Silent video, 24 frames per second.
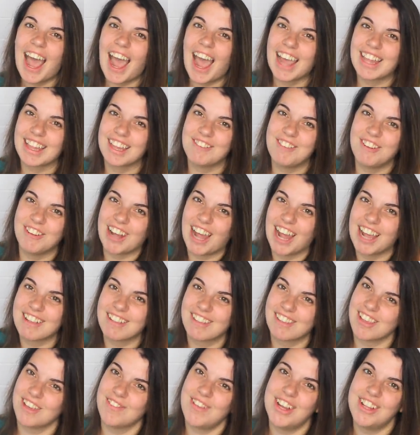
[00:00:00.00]
I love you
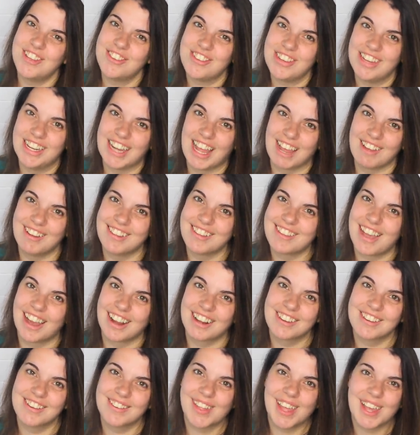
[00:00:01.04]
guys so much and I will
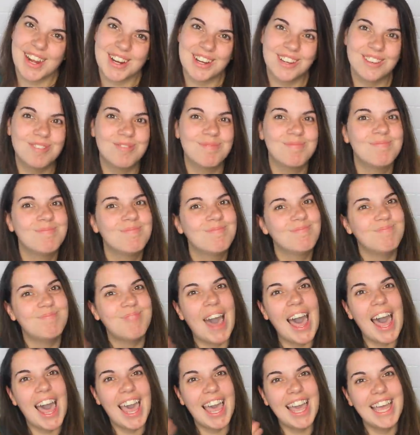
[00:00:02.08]
talk to you later.
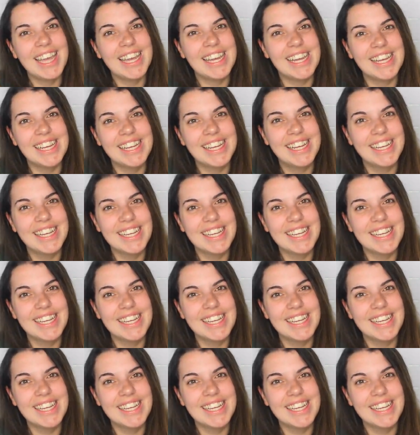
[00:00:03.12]
Bye.